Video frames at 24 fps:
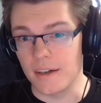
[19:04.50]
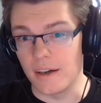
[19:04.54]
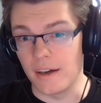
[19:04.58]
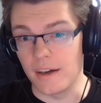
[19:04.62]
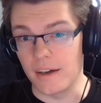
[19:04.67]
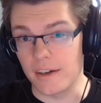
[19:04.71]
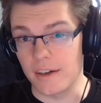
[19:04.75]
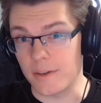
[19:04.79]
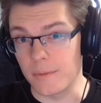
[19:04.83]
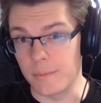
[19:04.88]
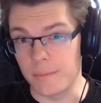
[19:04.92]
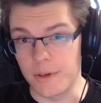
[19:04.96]

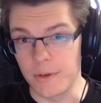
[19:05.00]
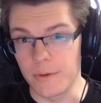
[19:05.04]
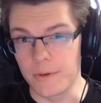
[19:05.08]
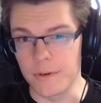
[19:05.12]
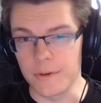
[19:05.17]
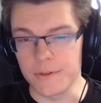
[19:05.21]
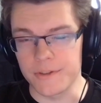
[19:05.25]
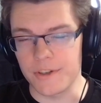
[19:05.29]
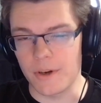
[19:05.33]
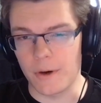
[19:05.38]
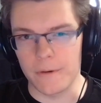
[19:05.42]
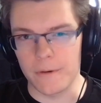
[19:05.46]
computers
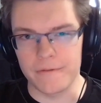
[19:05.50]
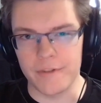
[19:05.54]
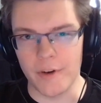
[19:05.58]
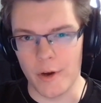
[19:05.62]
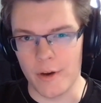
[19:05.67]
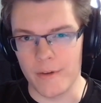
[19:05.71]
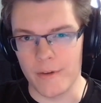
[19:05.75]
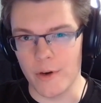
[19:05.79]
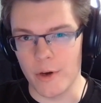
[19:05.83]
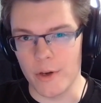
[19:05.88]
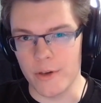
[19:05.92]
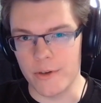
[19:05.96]
are very,
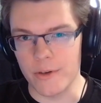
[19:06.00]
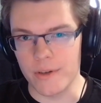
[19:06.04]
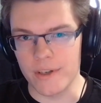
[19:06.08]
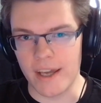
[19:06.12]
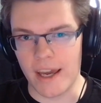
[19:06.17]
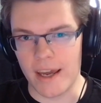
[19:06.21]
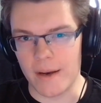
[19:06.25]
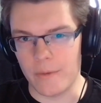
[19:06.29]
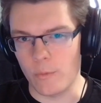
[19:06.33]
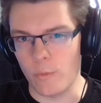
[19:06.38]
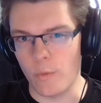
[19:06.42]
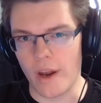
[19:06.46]
very good at
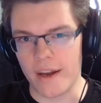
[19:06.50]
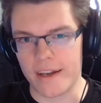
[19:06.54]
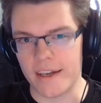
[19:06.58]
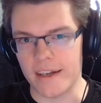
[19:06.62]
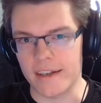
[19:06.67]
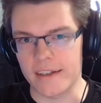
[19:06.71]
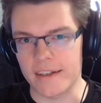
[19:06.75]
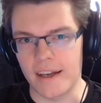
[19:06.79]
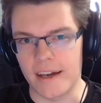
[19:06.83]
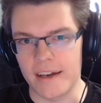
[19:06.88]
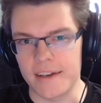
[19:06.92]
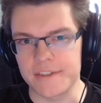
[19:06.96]

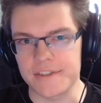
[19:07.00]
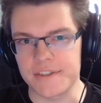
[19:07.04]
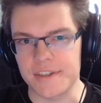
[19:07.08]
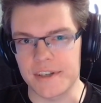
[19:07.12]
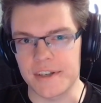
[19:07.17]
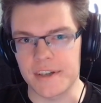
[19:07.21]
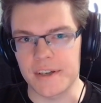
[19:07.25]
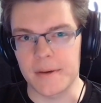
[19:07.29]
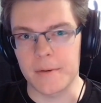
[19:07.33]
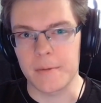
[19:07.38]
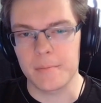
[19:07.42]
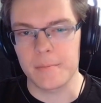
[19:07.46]

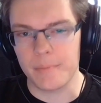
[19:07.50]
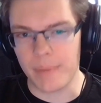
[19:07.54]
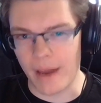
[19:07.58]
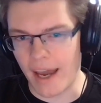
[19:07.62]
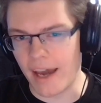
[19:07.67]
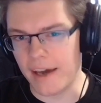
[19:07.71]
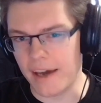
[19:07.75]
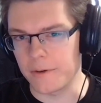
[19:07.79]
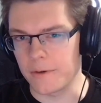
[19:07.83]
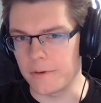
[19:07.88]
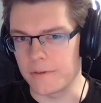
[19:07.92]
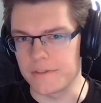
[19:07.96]
recognizing
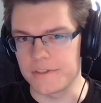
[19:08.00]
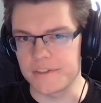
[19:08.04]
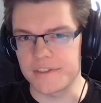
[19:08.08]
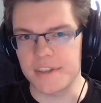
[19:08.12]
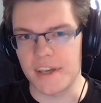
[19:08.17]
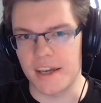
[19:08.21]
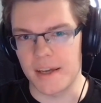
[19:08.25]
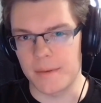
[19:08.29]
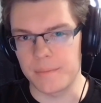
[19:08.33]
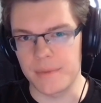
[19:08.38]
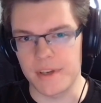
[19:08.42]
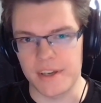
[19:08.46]
patterns
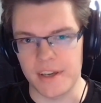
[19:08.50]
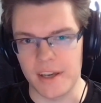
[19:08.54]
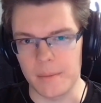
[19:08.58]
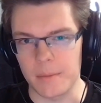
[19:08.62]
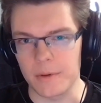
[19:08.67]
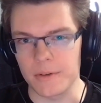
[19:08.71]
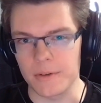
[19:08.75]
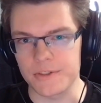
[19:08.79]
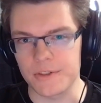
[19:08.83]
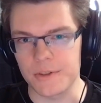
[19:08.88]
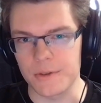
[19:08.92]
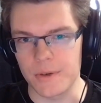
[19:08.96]
and being able
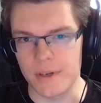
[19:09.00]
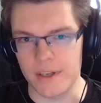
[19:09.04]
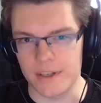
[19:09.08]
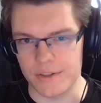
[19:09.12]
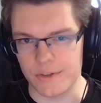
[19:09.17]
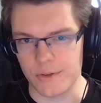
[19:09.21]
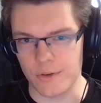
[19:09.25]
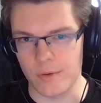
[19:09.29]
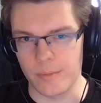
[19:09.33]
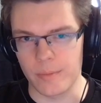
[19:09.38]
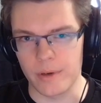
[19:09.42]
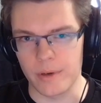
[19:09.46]
to
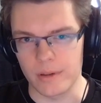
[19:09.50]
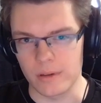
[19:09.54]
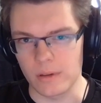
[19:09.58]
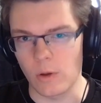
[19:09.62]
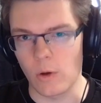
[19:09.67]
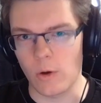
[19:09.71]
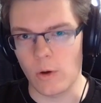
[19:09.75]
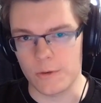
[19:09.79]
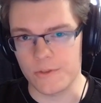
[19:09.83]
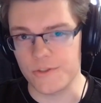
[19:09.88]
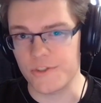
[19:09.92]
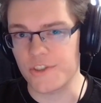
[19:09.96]
interpret
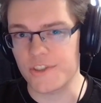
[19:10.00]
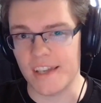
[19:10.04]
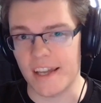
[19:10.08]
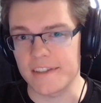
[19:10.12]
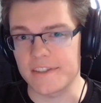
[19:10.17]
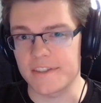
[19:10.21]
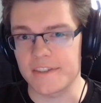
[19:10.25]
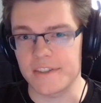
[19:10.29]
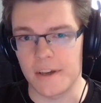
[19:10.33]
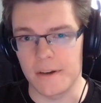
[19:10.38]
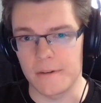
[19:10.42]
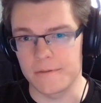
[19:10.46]
large
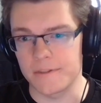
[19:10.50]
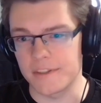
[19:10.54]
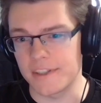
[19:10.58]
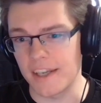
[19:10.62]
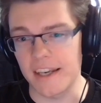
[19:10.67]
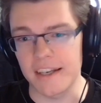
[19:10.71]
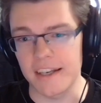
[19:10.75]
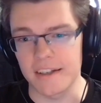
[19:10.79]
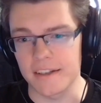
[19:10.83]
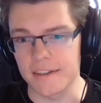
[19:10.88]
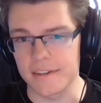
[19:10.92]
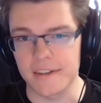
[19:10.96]
sets of
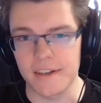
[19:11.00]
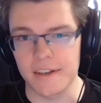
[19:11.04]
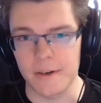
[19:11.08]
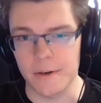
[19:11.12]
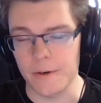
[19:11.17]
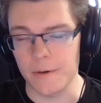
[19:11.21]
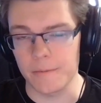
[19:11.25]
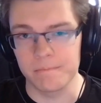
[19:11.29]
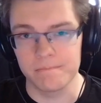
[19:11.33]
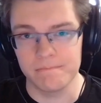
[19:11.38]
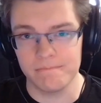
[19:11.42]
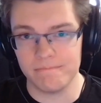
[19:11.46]
data. They're
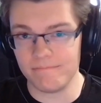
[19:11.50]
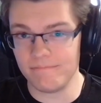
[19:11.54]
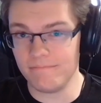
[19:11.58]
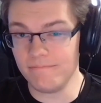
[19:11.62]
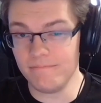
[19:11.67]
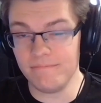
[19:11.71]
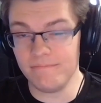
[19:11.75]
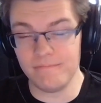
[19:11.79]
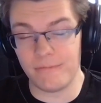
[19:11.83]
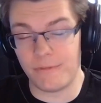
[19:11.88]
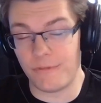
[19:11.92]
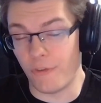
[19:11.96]

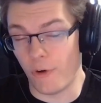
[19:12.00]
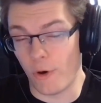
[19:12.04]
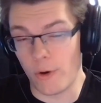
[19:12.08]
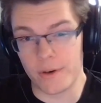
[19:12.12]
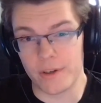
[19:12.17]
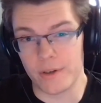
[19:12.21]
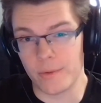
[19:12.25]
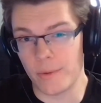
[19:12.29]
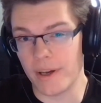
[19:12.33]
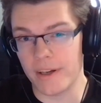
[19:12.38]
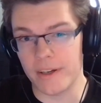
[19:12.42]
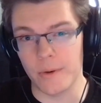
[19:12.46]
far and
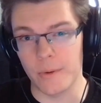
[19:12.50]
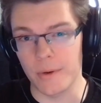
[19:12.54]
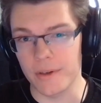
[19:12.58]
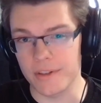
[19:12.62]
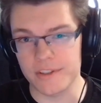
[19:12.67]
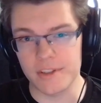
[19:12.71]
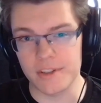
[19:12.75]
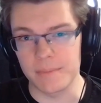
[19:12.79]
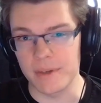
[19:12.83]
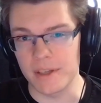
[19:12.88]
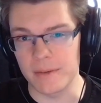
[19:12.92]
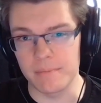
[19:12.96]
away going to
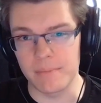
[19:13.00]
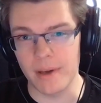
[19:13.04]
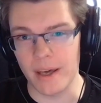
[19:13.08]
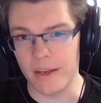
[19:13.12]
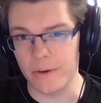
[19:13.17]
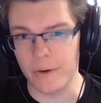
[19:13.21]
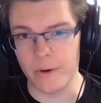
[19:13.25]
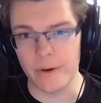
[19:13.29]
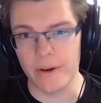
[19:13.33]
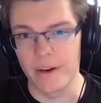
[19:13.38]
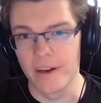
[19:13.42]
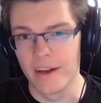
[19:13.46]
be
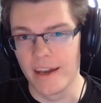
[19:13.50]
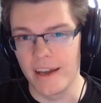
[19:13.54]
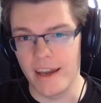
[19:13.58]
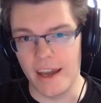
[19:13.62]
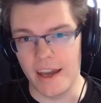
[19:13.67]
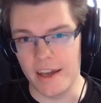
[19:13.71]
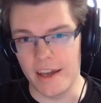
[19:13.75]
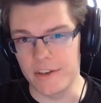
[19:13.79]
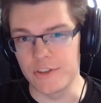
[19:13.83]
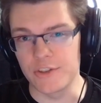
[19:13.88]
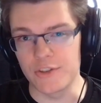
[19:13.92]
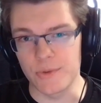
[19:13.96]
better
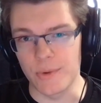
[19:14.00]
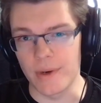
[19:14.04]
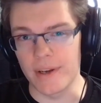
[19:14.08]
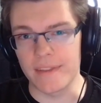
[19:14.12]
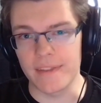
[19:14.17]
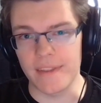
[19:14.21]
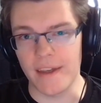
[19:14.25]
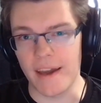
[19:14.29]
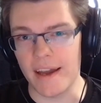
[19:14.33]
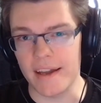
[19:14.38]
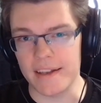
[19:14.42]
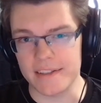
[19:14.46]
at doing
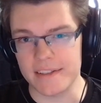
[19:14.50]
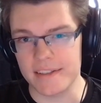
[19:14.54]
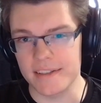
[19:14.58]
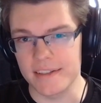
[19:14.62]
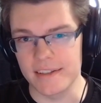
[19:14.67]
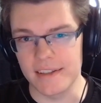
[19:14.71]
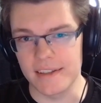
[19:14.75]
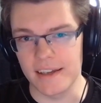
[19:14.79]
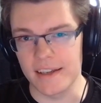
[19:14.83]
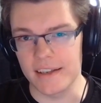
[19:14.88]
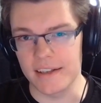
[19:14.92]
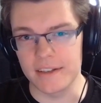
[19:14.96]
that
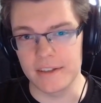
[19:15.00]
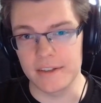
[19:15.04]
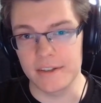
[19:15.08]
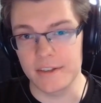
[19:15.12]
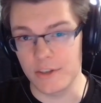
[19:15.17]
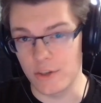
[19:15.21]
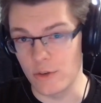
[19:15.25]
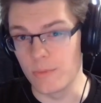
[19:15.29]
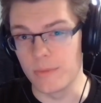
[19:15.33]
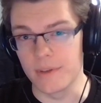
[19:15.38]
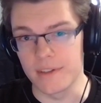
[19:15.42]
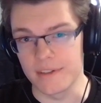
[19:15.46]
than
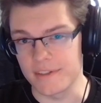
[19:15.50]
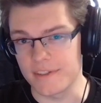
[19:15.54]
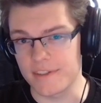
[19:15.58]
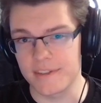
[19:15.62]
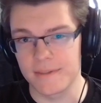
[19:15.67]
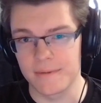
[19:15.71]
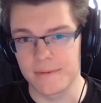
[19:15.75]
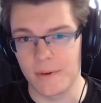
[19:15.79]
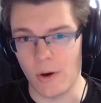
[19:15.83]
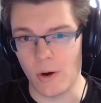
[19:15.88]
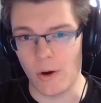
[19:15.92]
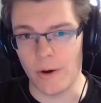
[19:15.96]
humans
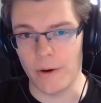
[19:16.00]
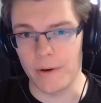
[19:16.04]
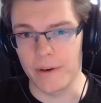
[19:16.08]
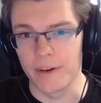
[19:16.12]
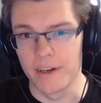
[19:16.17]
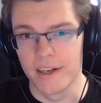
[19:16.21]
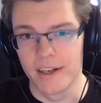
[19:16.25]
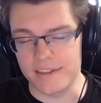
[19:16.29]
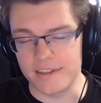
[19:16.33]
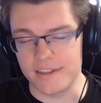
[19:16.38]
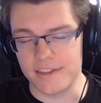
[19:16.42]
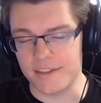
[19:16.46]
are.
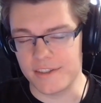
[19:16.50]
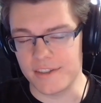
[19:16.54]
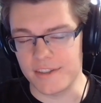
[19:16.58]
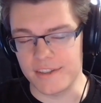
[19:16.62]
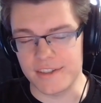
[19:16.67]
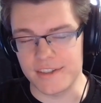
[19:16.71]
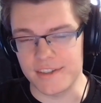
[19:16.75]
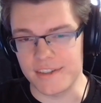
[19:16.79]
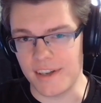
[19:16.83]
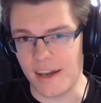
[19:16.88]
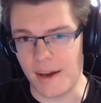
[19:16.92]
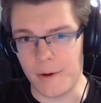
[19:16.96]
It's
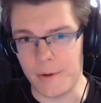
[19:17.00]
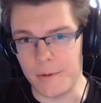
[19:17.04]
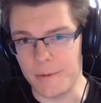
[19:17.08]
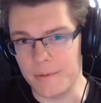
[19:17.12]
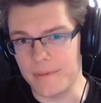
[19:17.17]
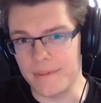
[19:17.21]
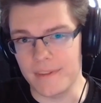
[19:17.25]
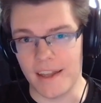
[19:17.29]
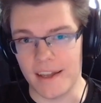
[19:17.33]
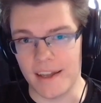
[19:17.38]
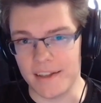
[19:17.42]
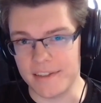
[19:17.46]
just how
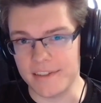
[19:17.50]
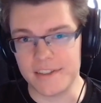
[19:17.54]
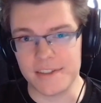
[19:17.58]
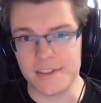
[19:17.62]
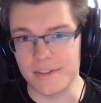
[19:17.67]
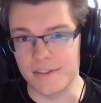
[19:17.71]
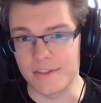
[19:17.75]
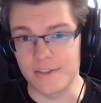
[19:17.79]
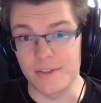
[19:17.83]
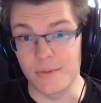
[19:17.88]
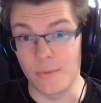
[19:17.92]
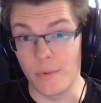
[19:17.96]
that's
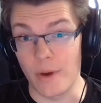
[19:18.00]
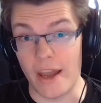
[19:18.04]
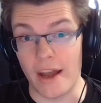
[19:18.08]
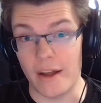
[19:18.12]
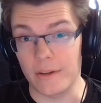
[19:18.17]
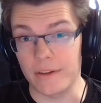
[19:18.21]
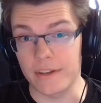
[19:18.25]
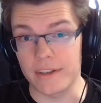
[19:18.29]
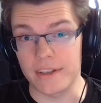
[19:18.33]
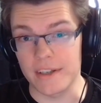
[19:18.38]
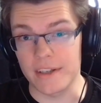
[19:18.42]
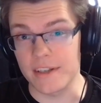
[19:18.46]

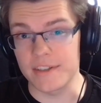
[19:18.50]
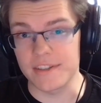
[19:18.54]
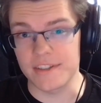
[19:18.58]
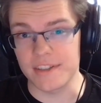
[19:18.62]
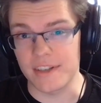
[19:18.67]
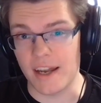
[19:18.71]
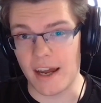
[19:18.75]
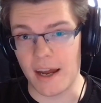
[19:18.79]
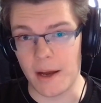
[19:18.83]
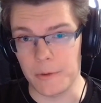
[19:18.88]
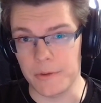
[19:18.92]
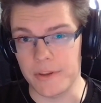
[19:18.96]
reality is and
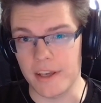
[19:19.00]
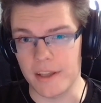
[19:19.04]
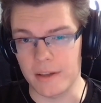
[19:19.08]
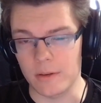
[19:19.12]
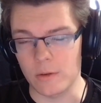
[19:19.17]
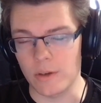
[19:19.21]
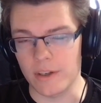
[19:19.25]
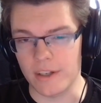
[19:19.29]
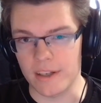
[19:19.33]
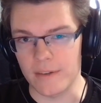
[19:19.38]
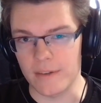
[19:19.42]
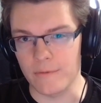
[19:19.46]
how they
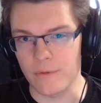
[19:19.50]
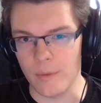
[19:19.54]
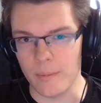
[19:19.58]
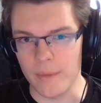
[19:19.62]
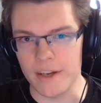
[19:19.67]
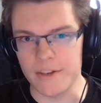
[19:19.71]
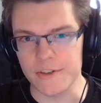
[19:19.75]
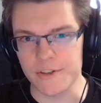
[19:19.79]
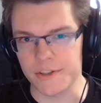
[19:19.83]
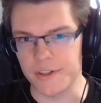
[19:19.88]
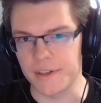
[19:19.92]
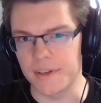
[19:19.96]
look at
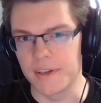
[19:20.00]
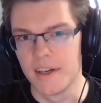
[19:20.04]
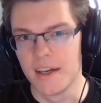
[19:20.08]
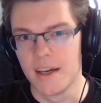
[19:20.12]
information.